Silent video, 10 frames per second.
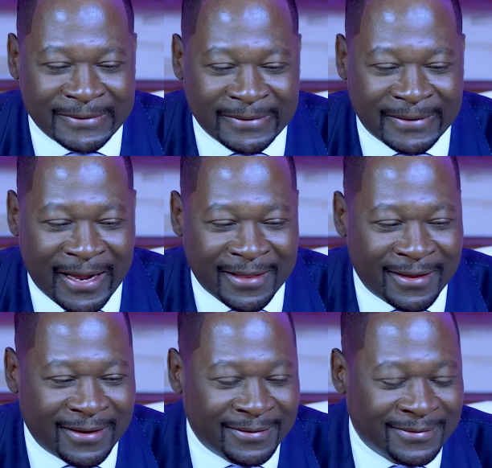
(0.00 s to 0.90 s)

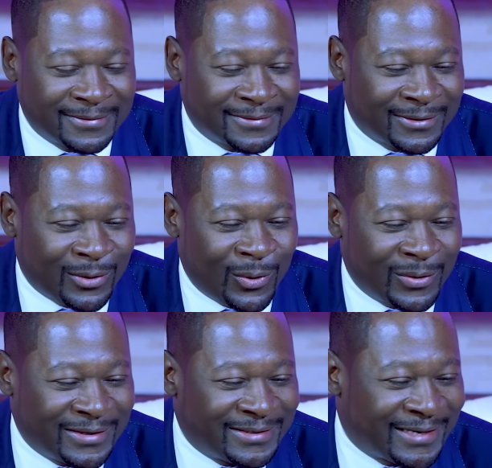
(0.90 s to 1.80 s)
rather
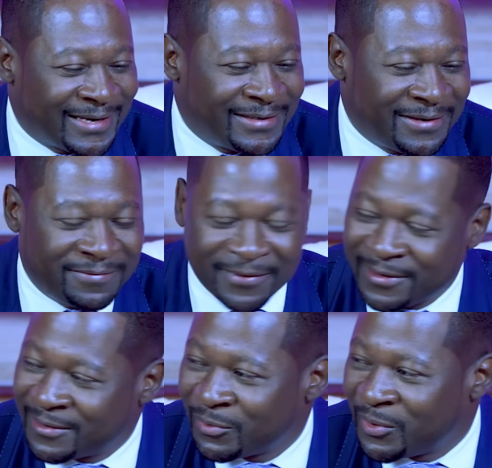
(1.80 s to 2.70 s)
call it scientific
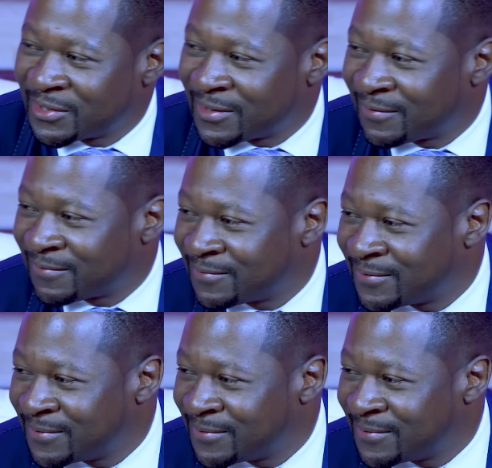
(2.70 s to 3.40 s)
witchcraft?